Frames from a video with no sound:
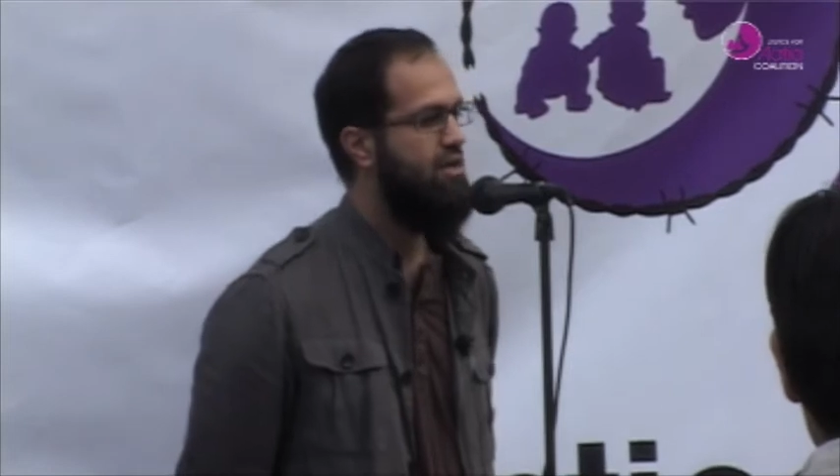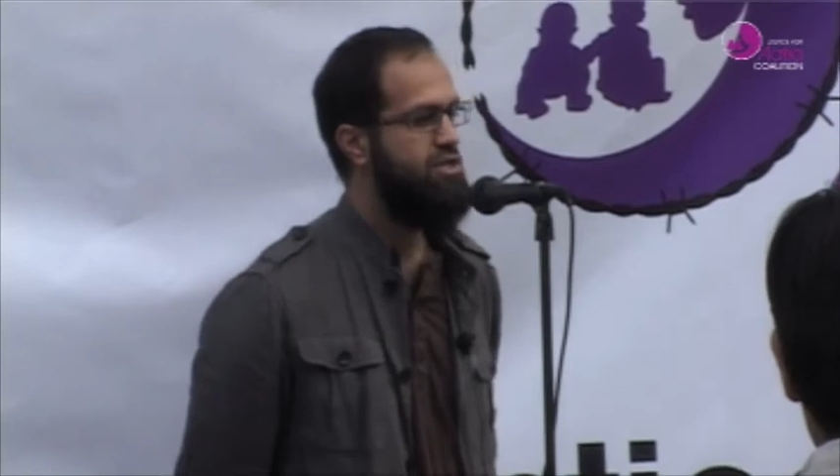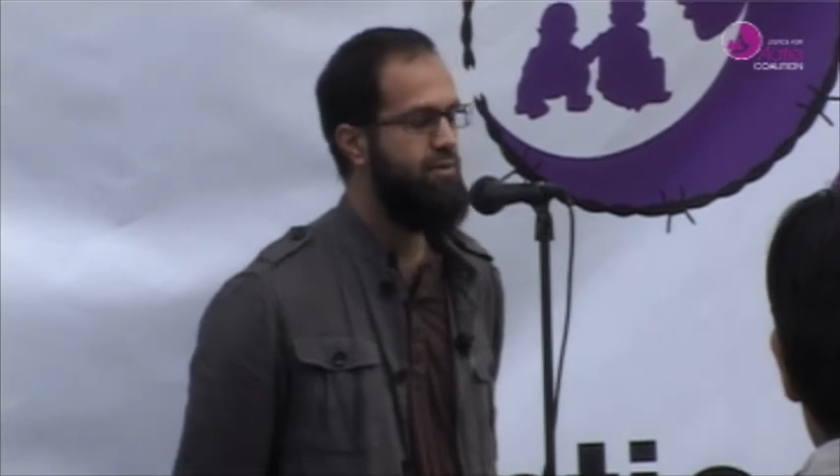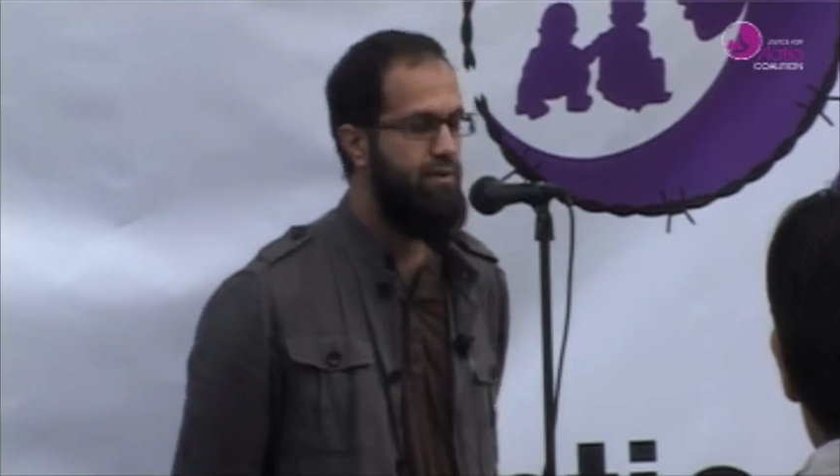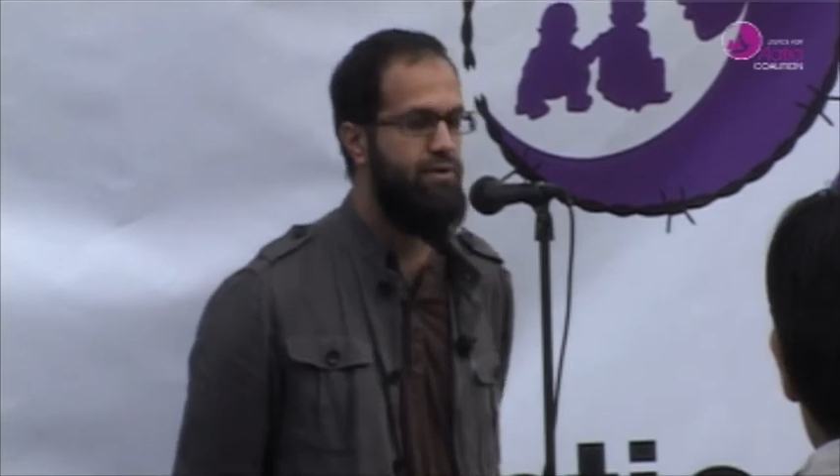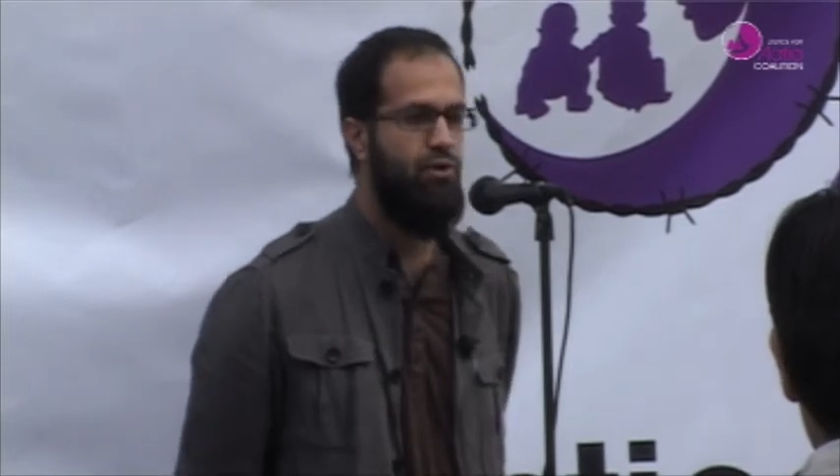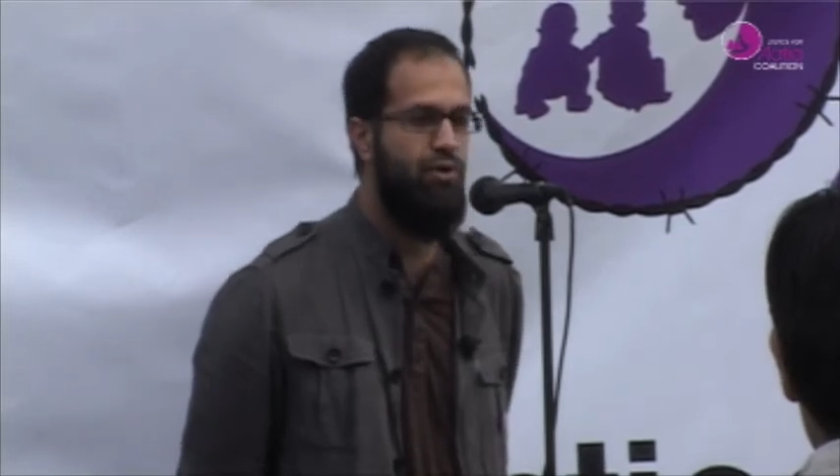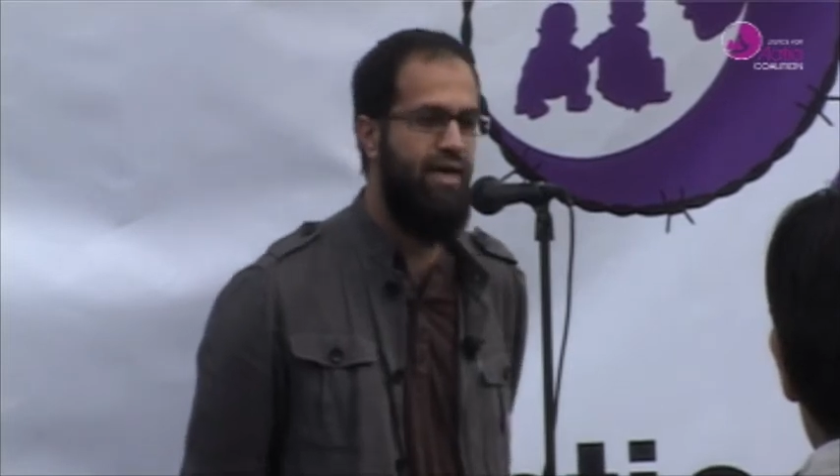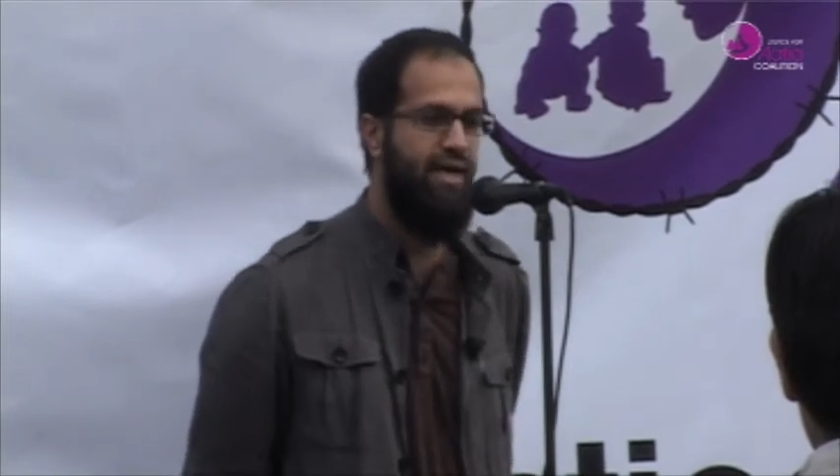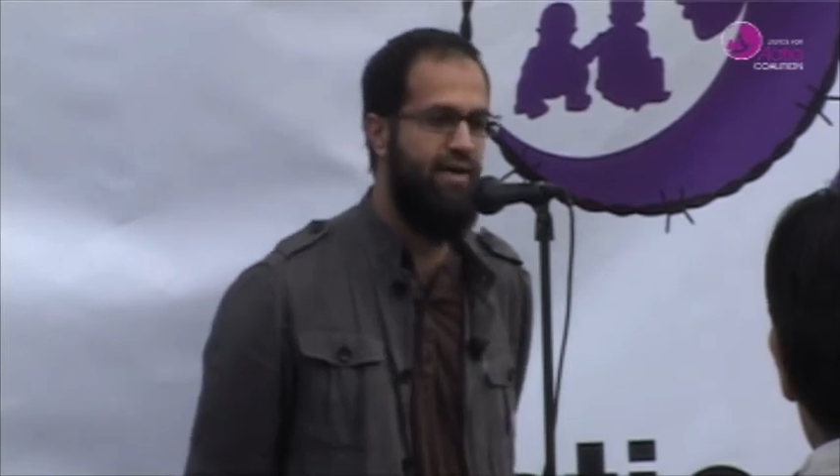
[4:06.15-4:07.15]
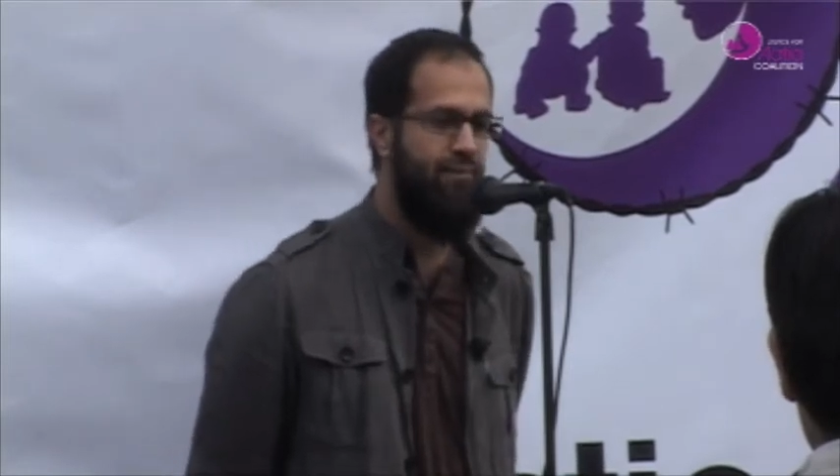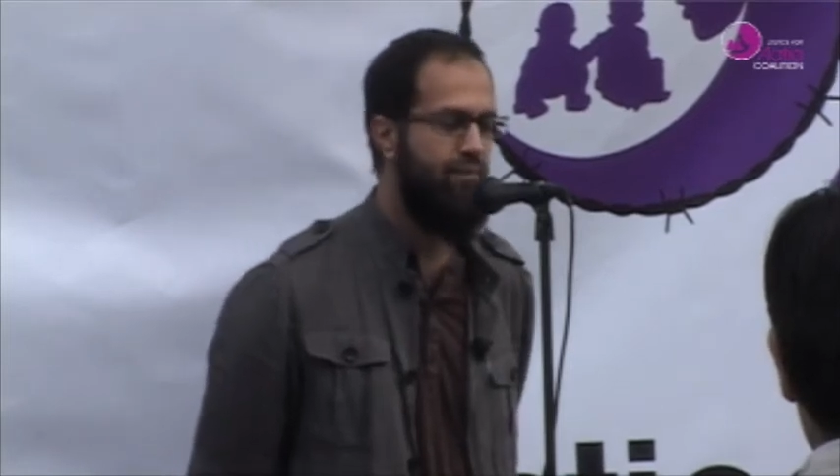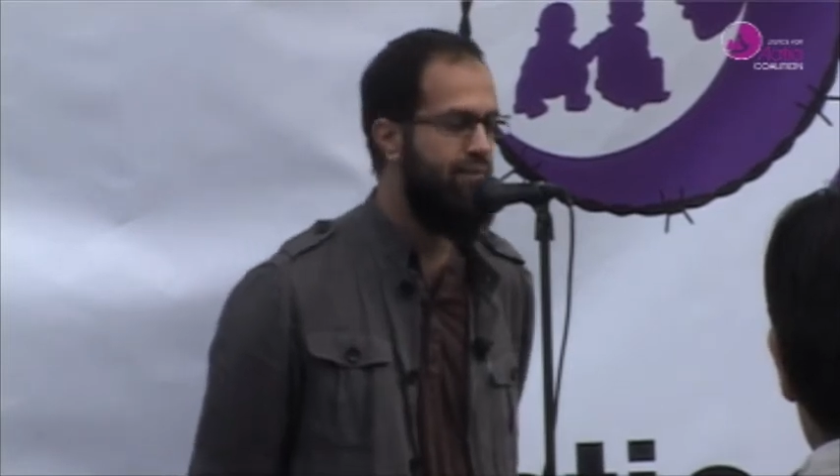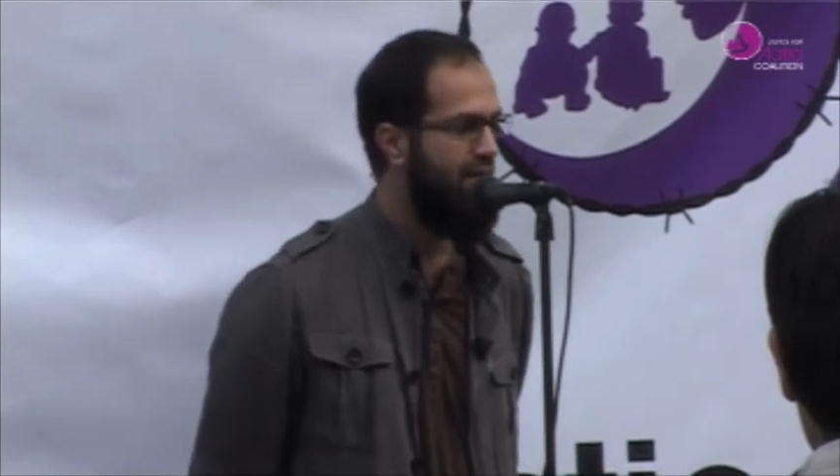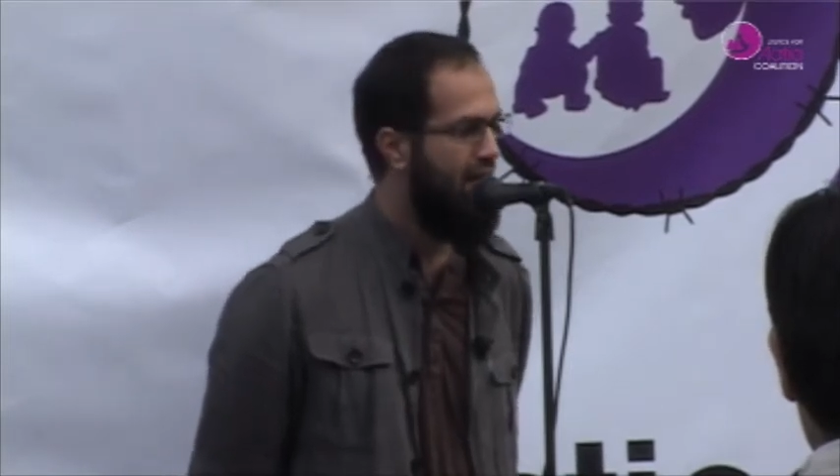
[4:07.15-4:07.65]
So we were talking,
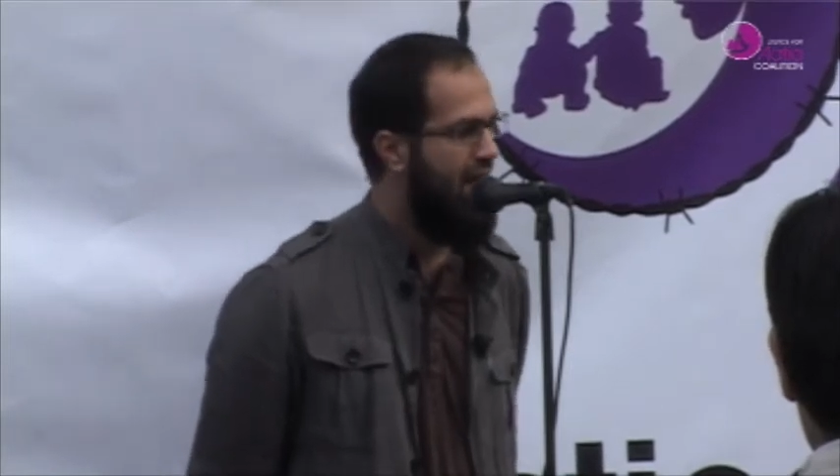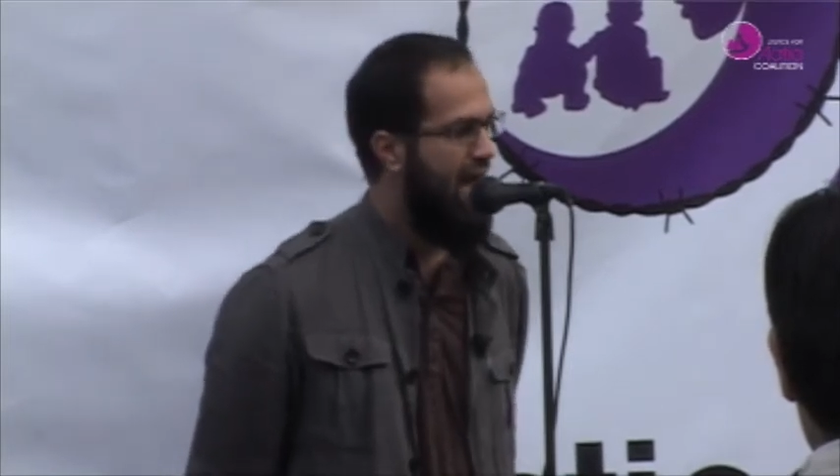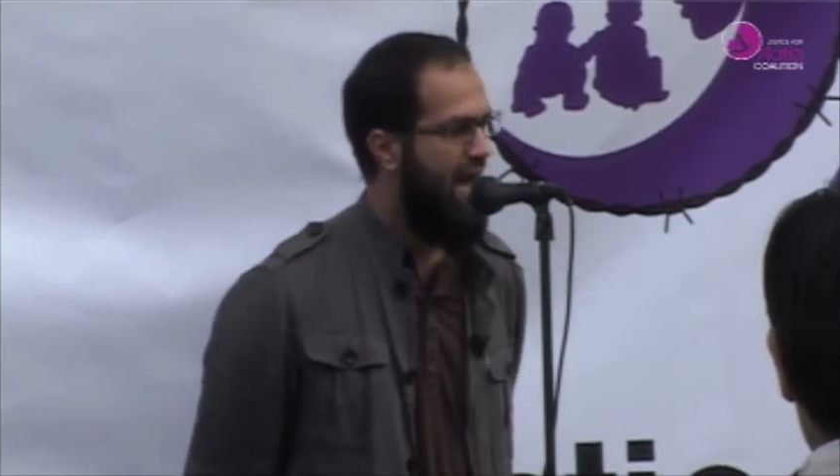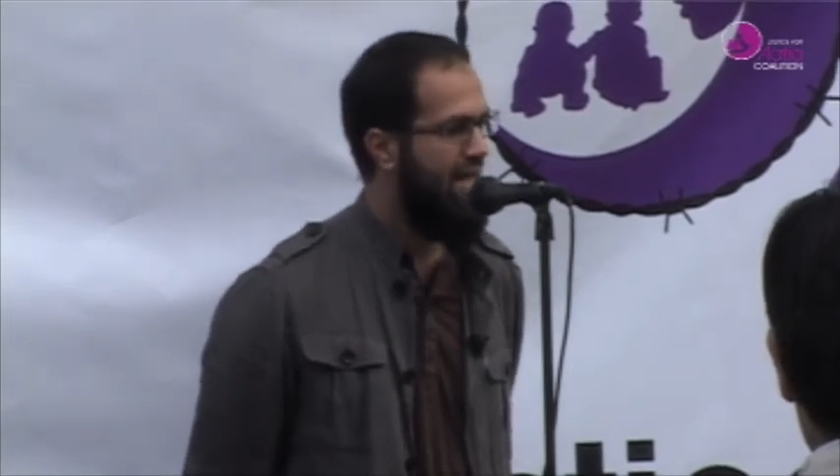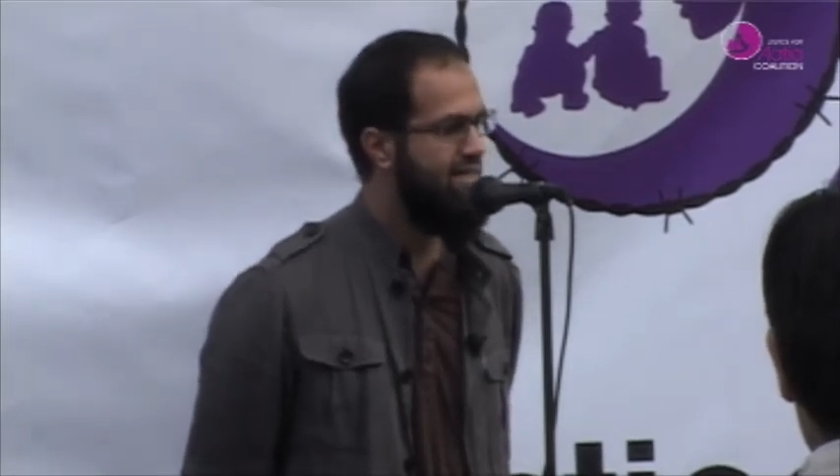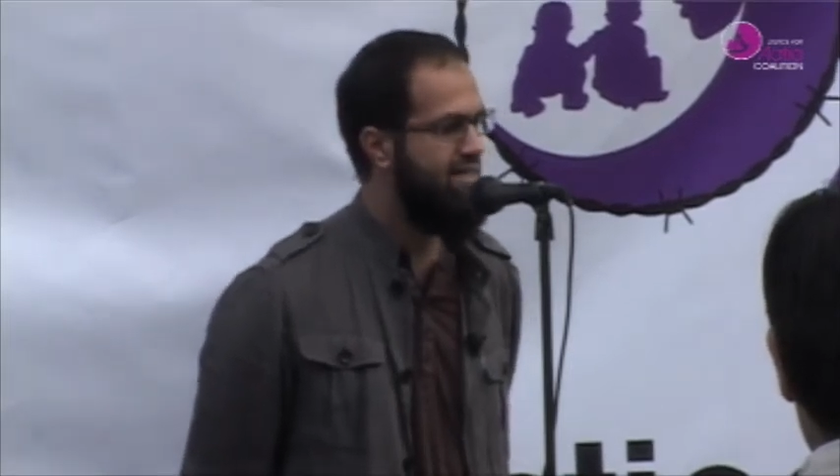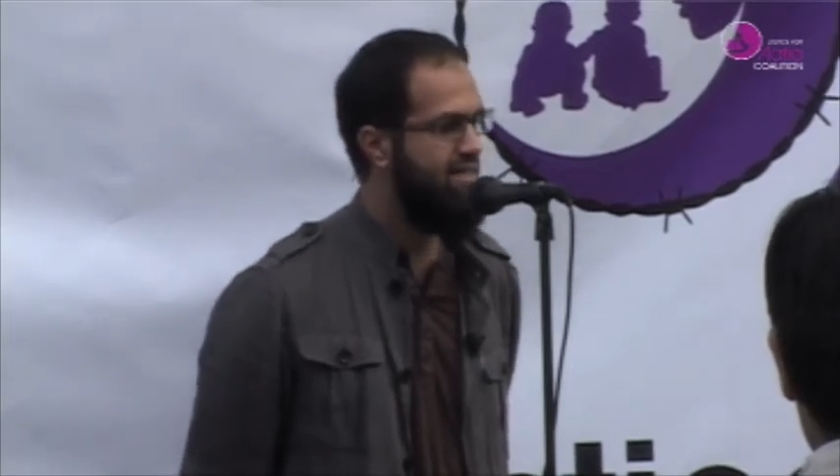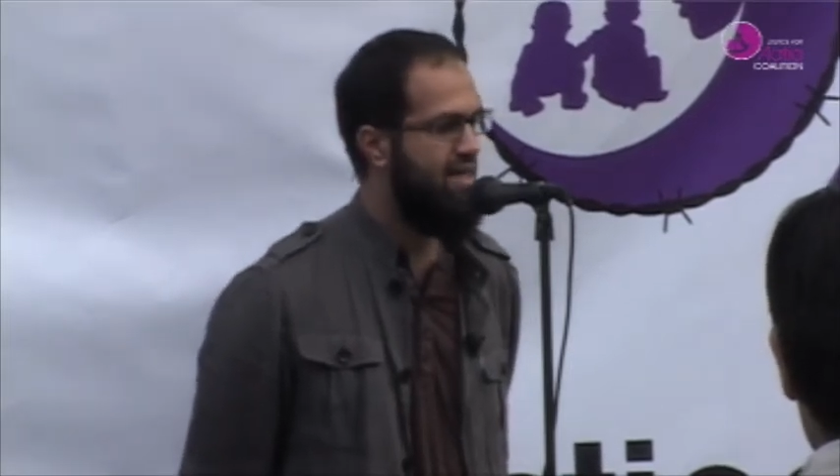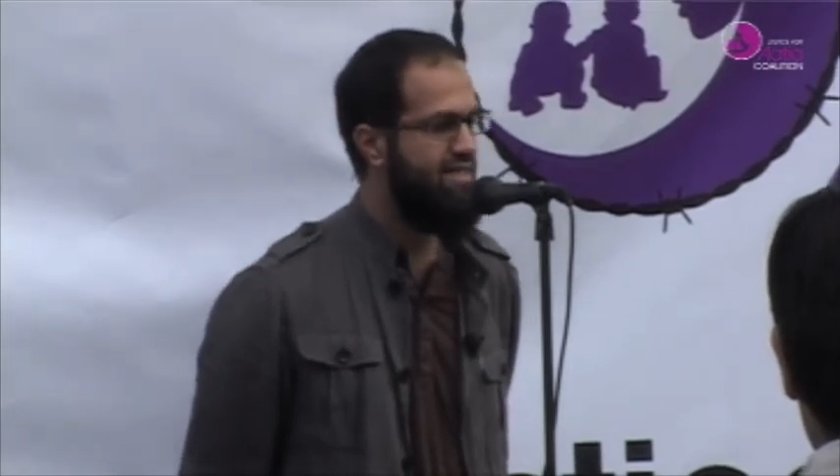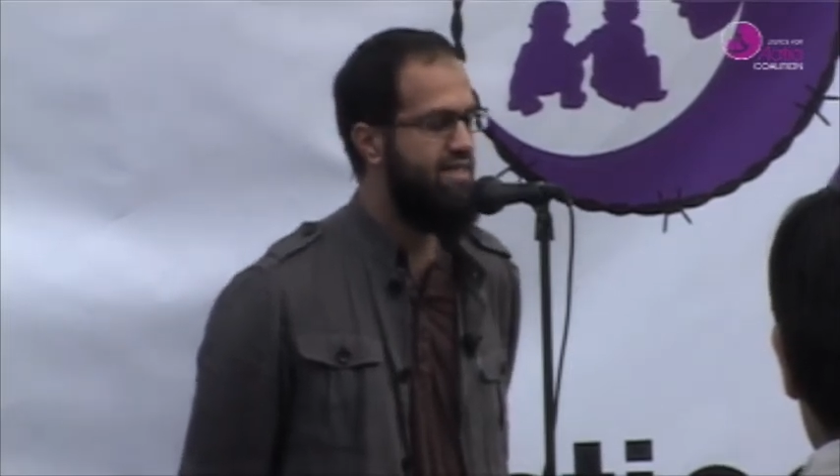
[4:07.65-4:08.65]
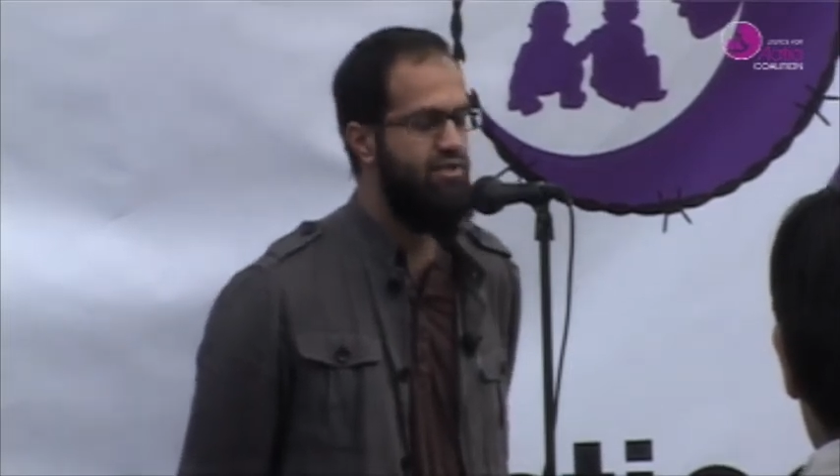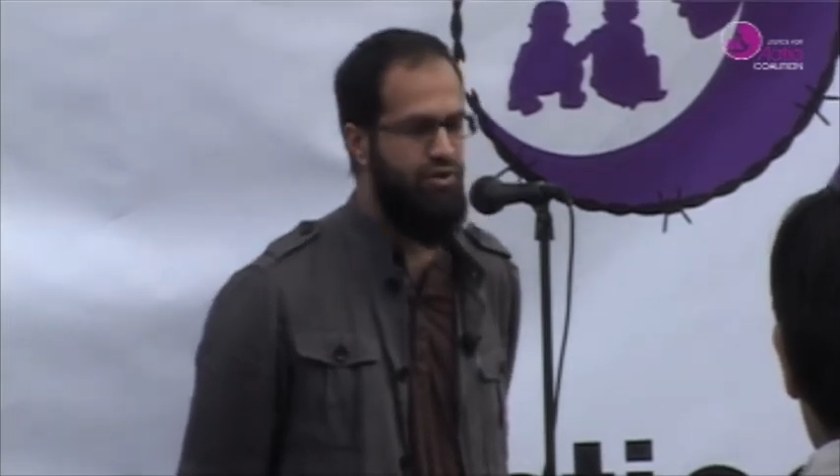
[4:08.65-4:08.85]
and I said,